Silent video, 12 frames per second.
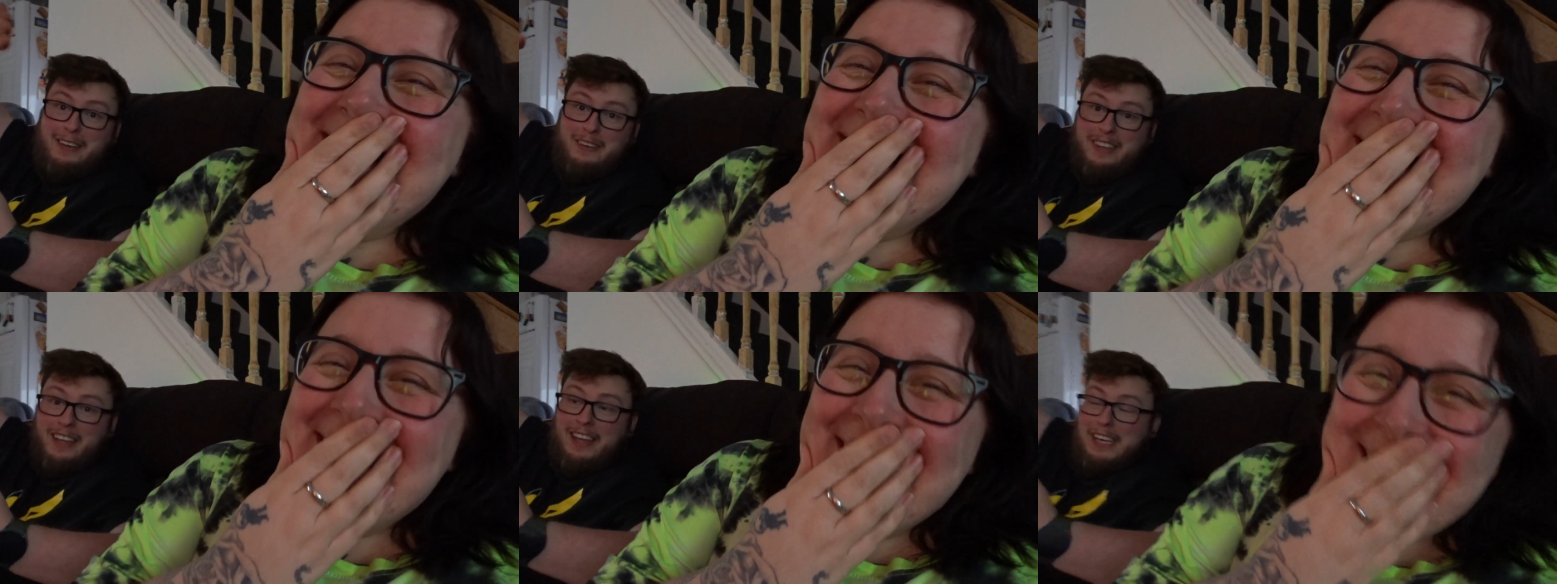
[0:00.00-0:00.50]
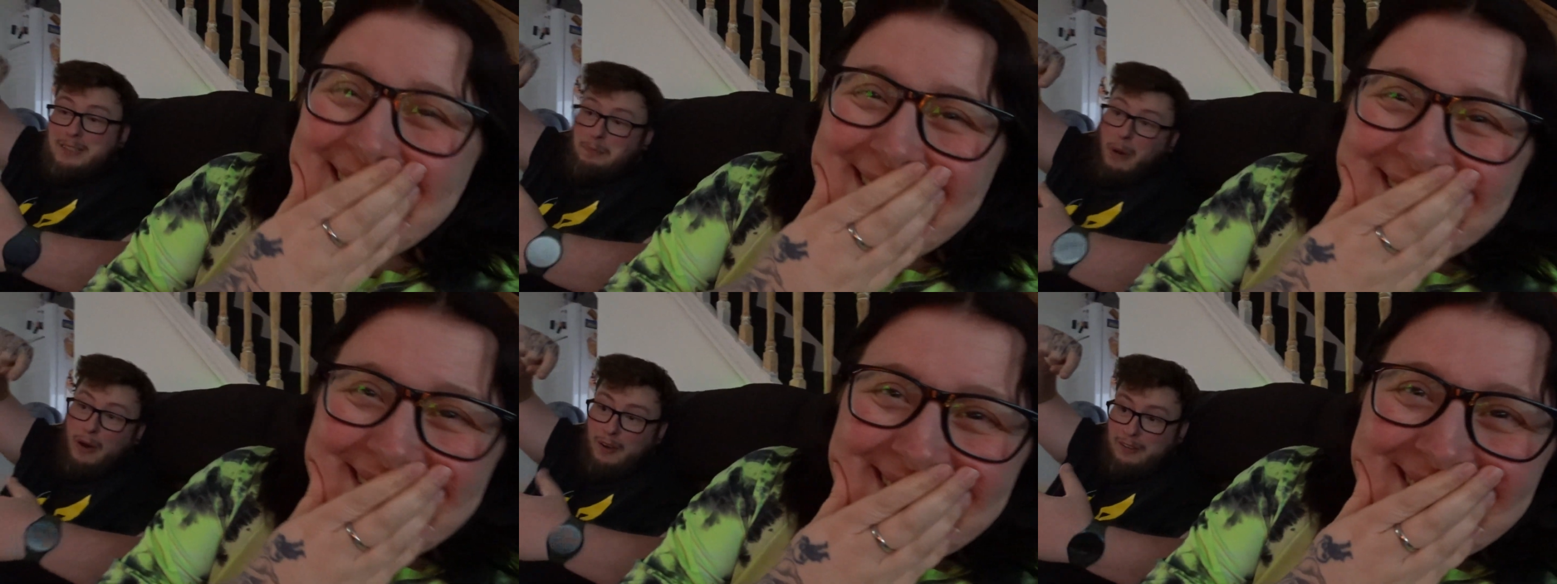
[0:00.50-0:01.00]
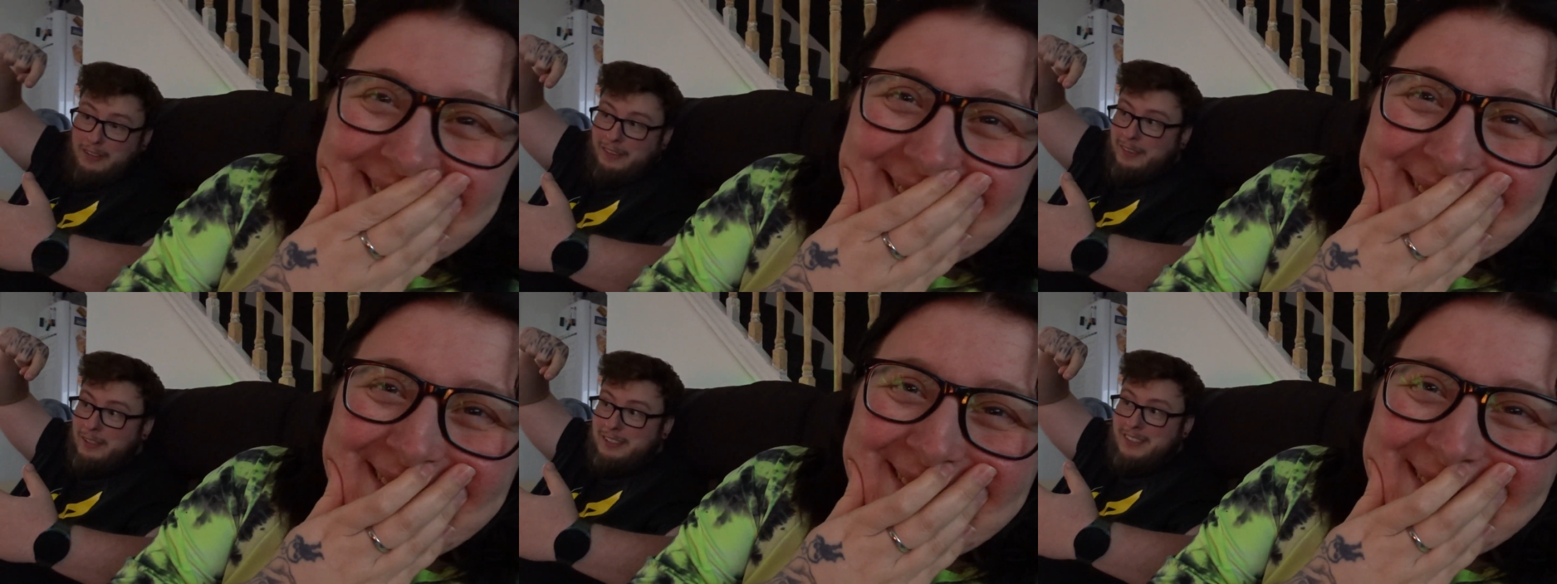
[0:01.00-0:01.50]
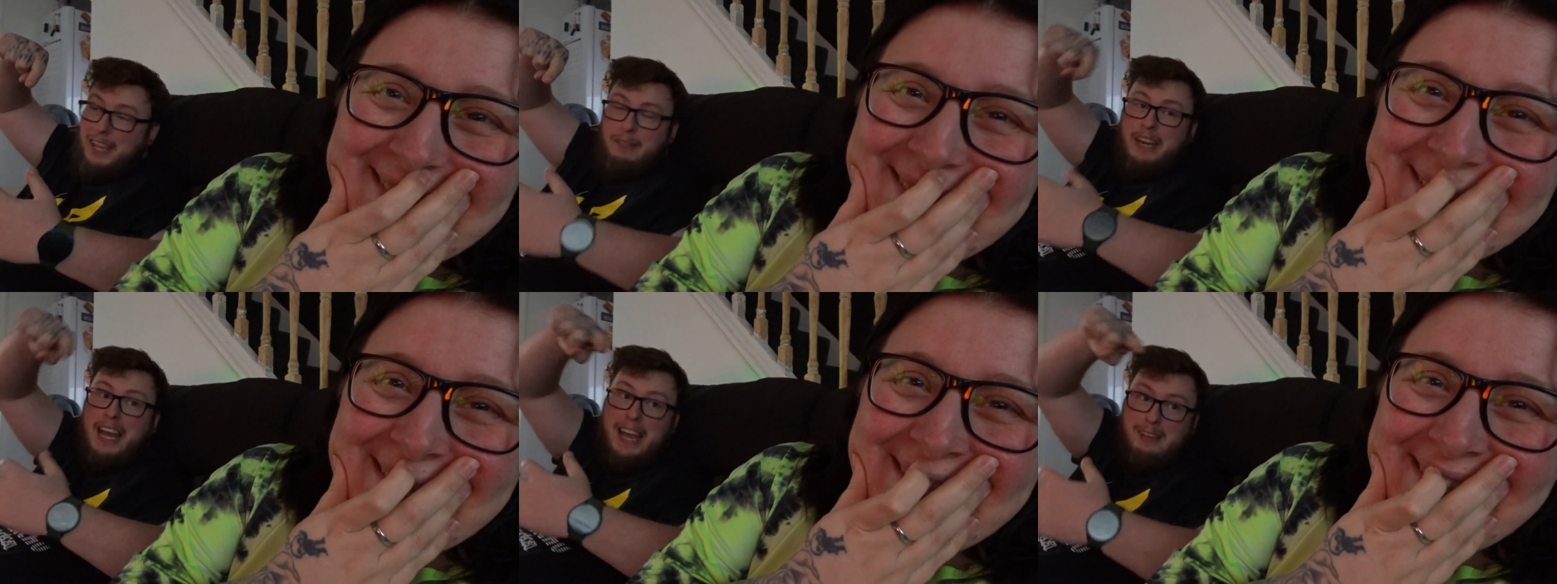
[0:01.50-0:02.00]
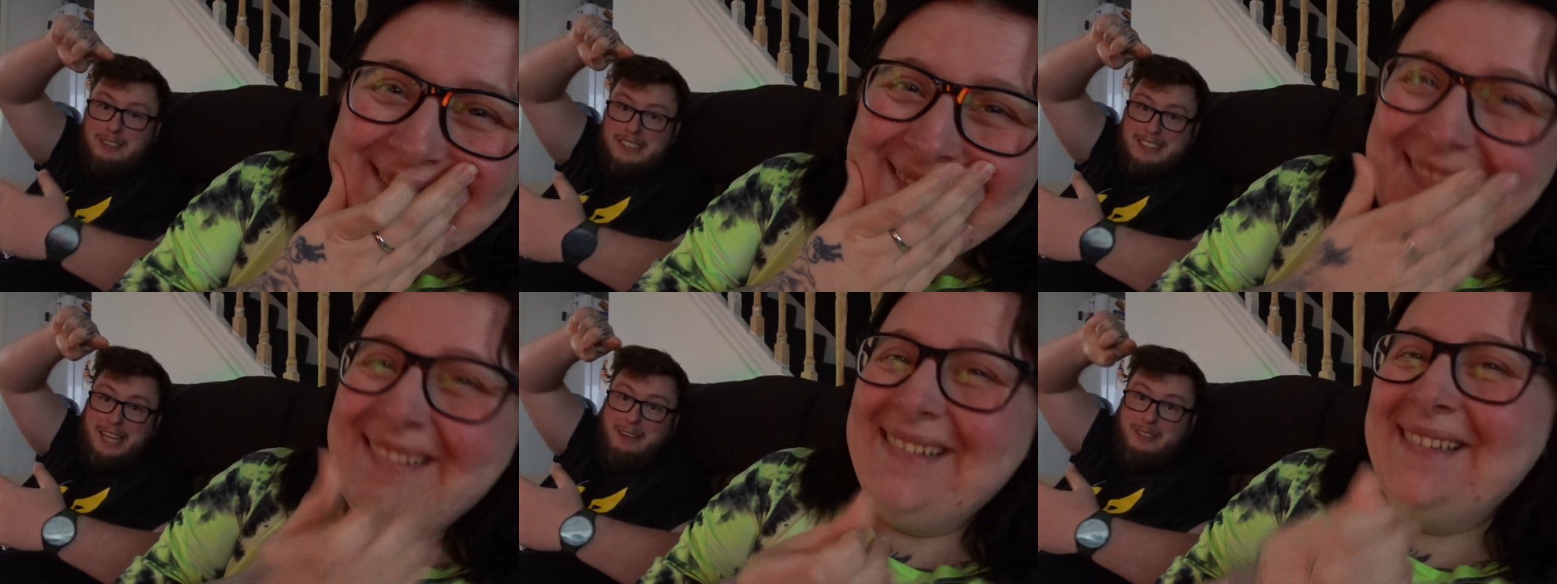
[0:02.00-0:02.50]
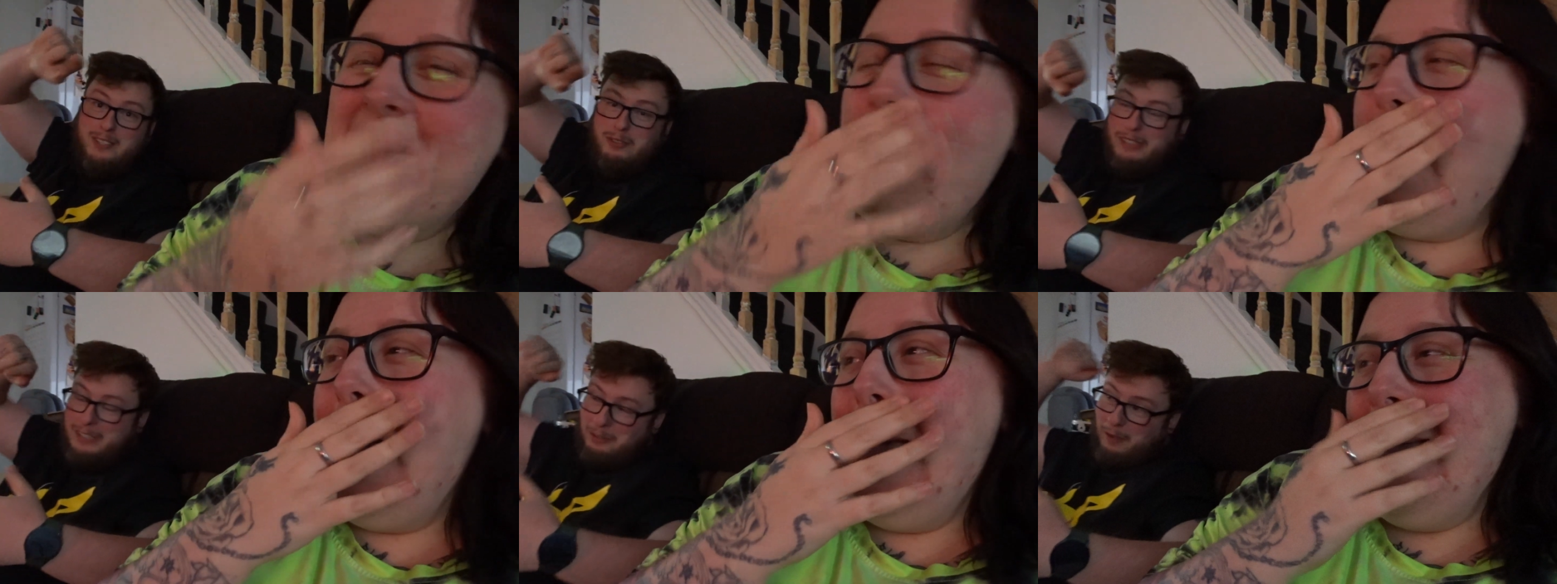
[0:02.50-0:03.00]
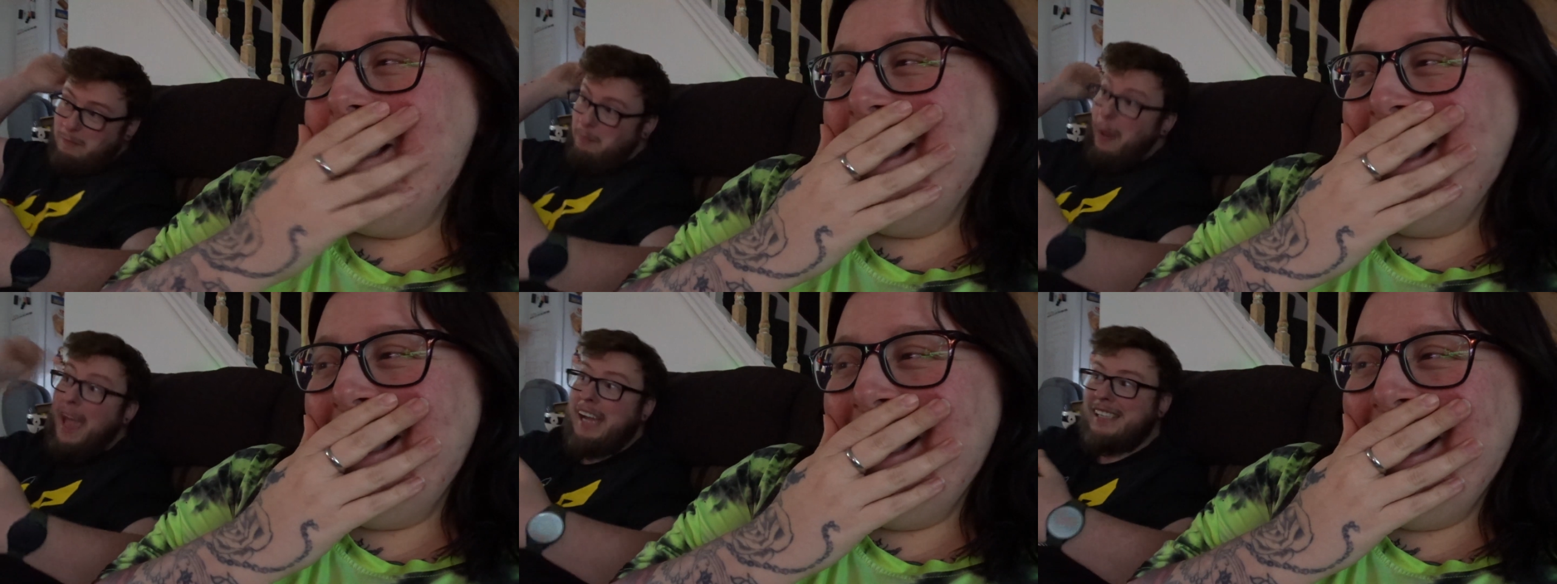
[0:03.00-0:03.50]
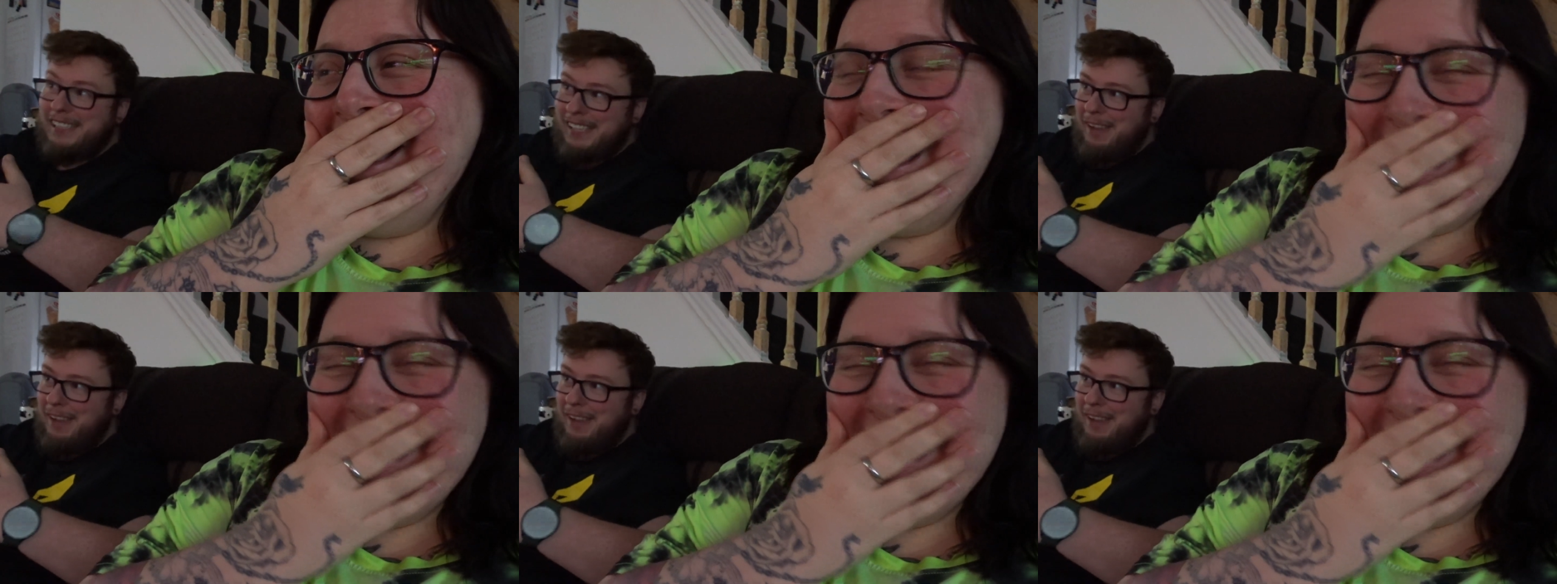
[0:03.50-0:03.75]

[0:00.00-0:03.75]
Speaker 1: down. He's parked like seven, eight houses down the street, so I've pegged it